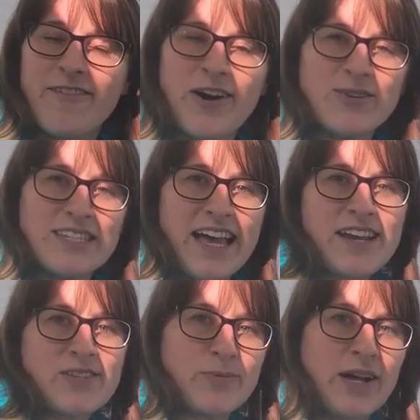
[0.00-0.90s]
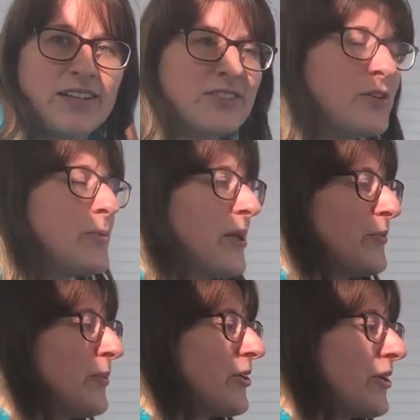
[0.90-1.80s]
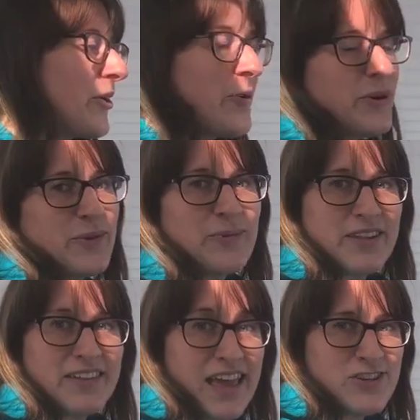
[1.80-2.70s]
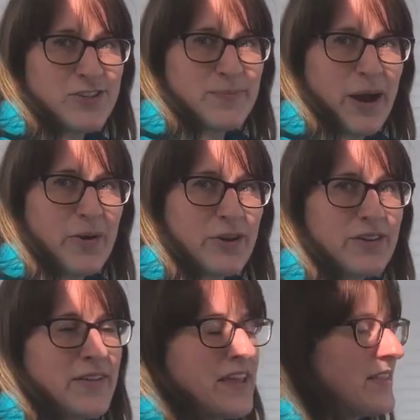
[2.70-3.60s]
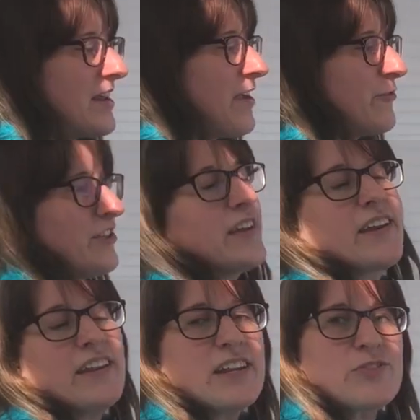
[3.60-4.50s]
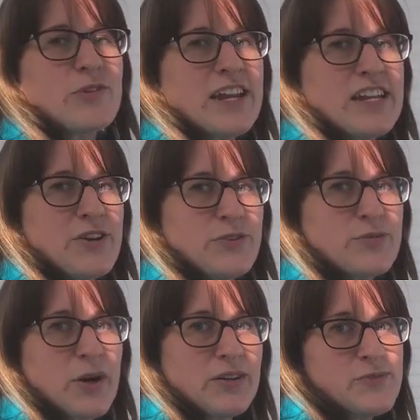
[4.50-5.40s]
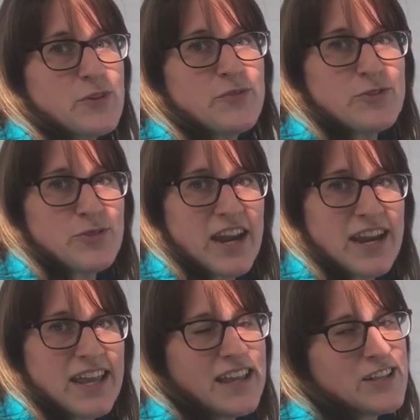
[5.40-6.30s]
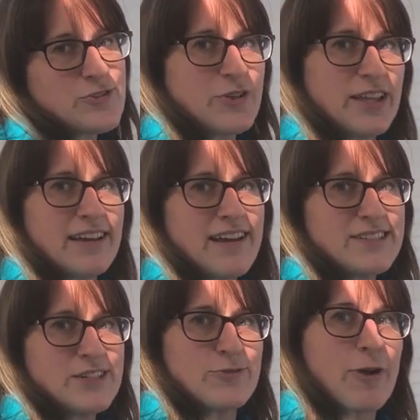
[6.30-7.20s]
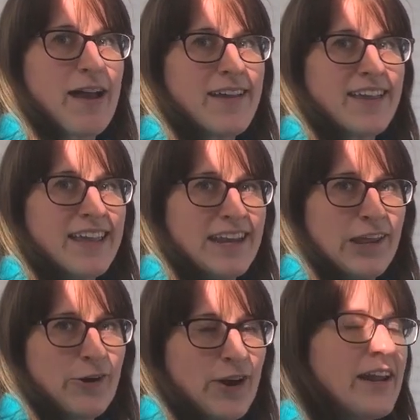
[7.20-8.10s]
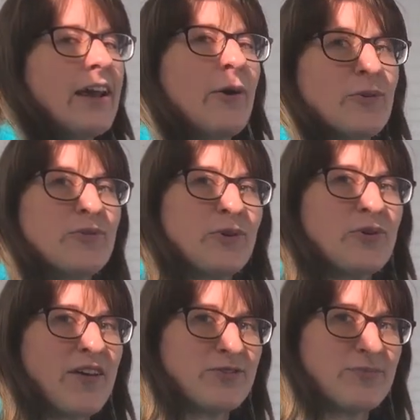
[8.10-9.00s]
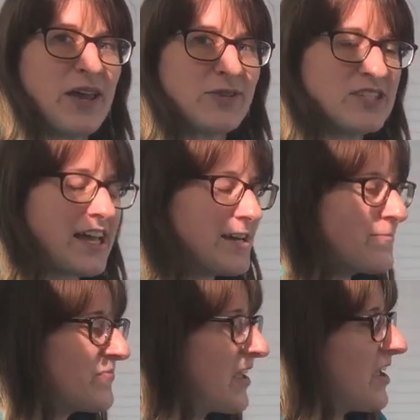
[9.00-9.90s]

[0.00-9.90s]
I have outside as well. So when we're going with engine power, then everything I need is right here as well. So if it's raining, it's really nice and dry in here, and I don't have to be outside.